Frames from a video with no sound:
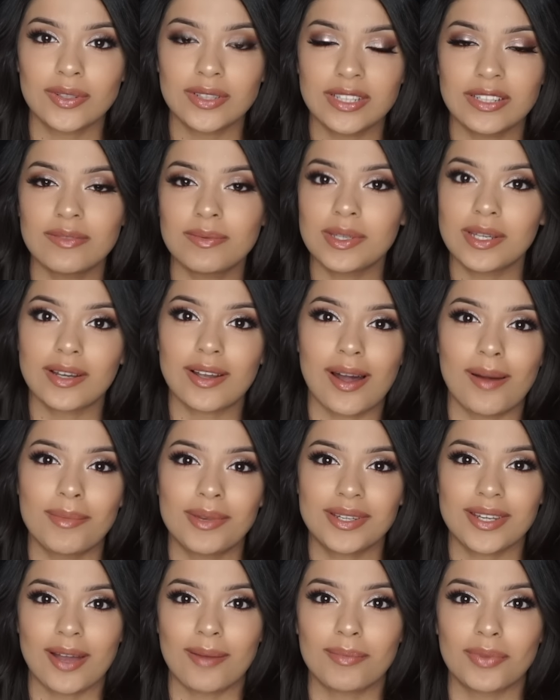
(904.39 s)
Leave me a
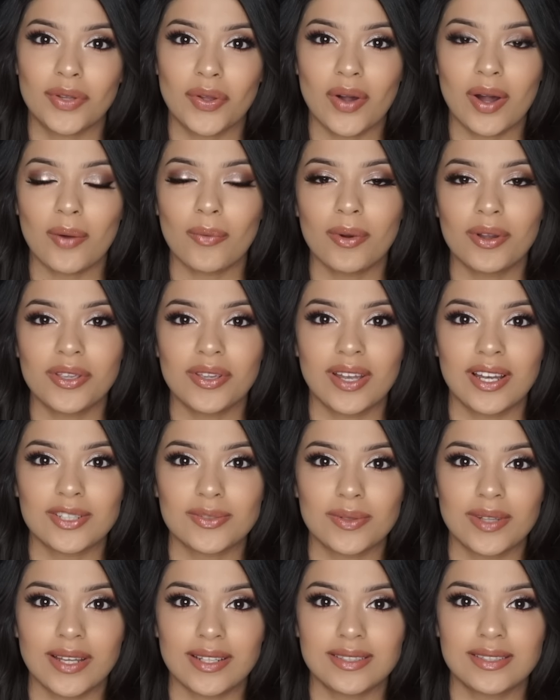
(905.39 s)
comment down below on what you guys
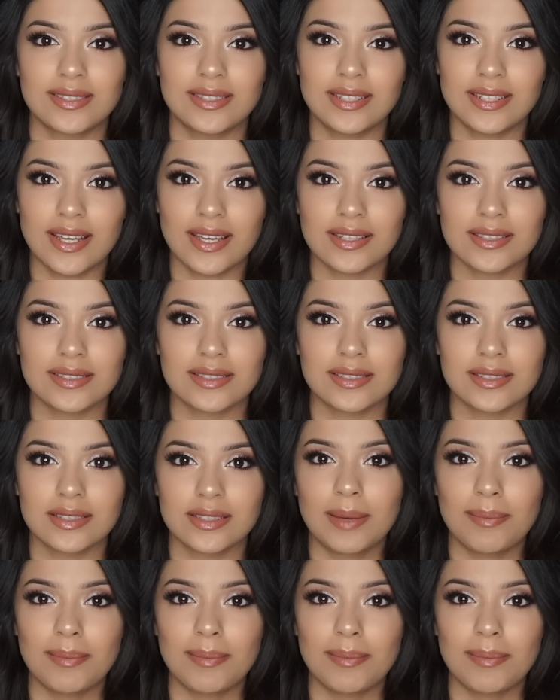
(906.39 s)
would like to see next.